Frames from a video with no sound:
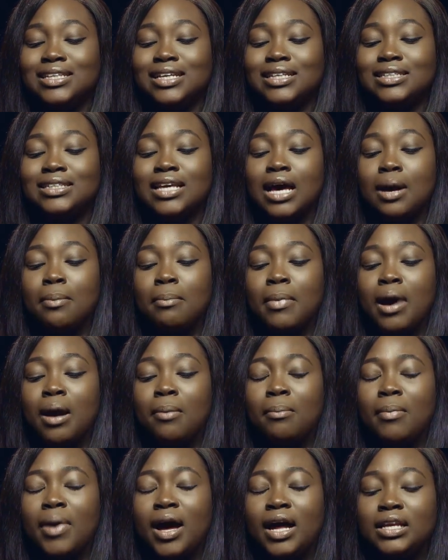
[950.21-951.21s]
Tita
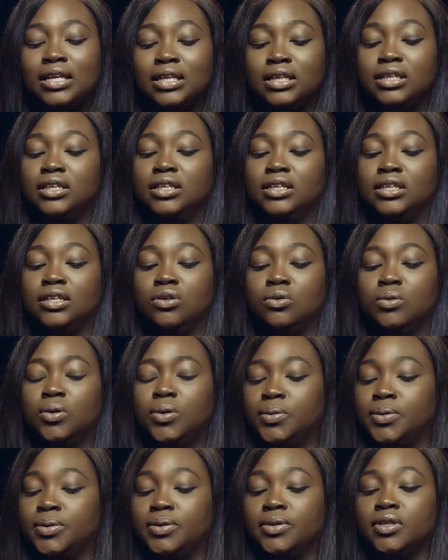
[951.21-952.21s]
Mamali.
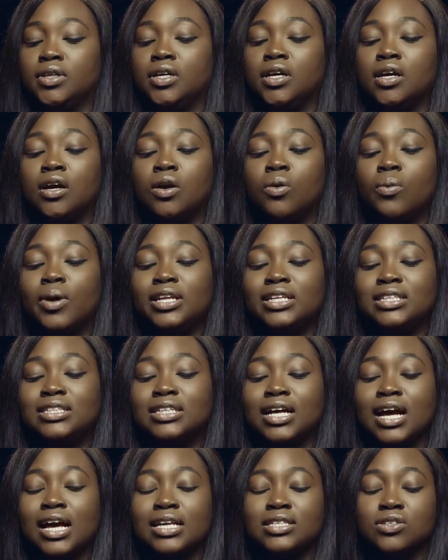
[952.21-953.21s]
Ooh. When is
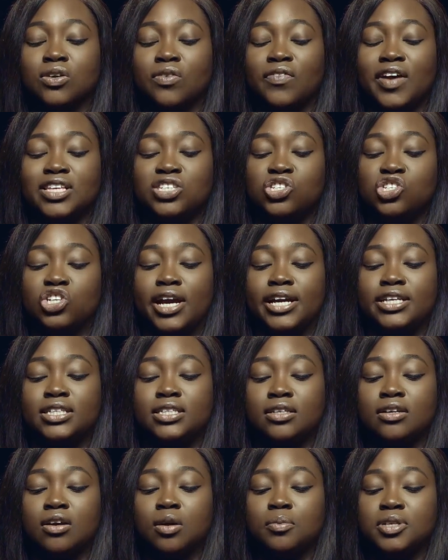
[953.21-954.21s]
the cast of
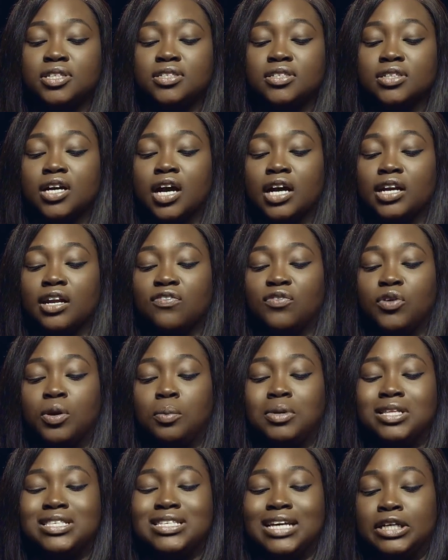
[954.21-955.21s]
SGIT coming to Ghana for
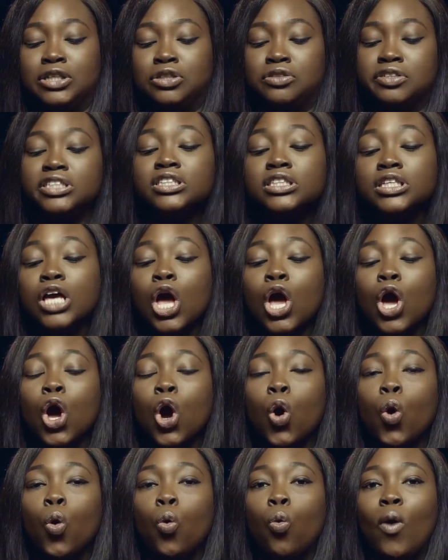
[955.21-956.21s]
a meet and greet?
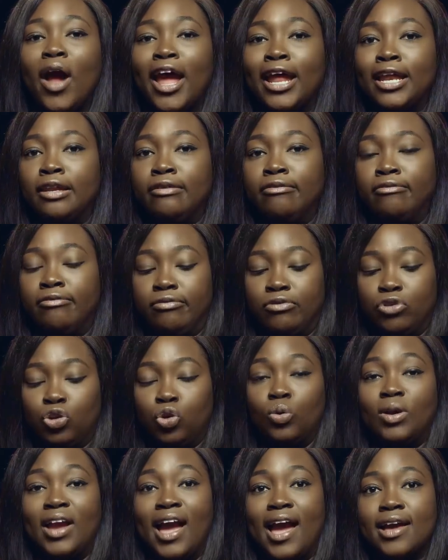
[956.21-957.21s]
When
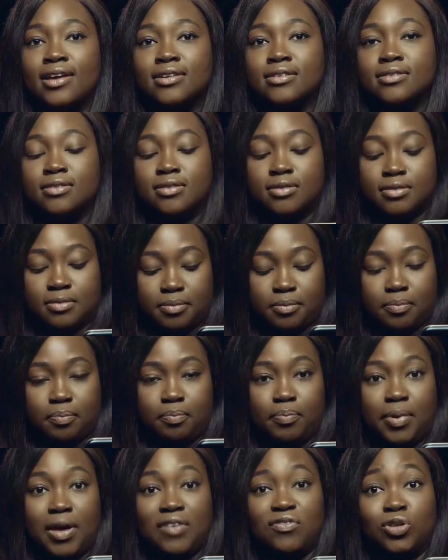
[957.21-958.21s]
you guys
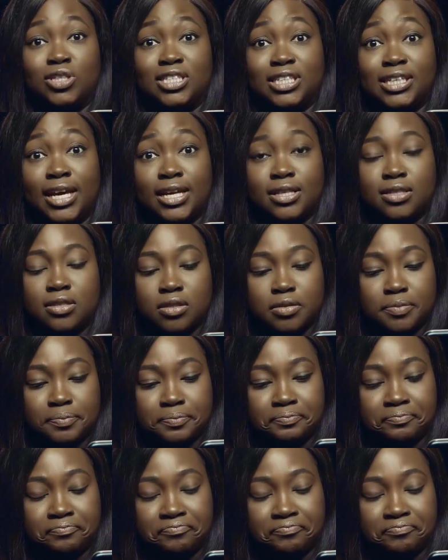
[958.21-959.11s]
pay for tickets,